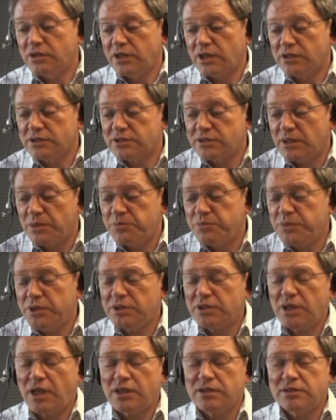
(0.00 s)
can
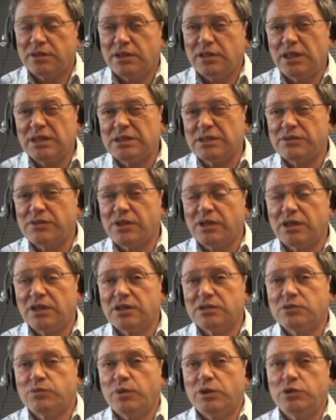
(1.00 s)
submit. And another thing
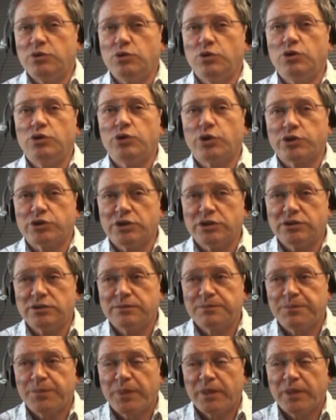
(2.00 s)
is, when you learn it,